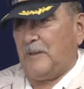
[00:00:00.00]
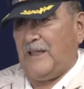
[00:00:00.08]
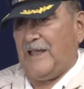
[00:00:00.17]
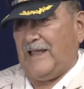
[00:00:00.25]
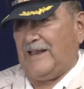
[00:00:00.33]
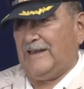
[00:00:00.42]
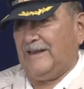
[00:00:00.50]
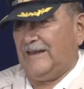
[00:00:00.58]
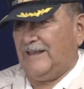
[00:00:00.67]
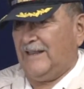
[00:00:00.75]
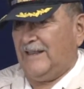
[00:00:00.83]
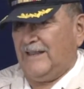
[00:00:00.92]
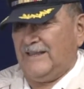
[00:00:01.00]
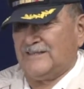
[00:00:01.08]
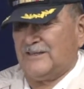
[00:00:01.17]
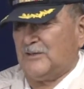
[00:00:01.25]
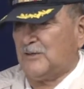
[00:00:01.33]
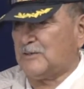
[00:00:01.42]
mad. He
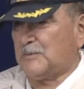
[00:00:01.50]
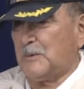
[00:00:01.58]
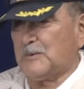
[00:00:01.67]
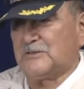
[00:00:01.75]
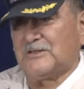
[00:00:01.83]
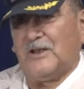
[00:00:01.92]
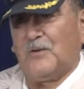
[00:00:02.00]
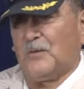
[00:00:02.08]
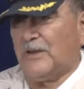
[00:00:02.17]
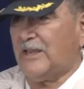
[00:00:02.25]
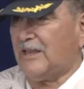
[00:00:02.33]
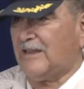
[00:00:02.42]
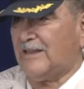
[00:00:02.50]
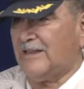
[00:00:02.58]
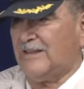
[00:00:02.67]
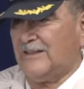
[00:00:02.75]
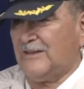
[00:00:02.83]
said, "You're supposed to stay awake."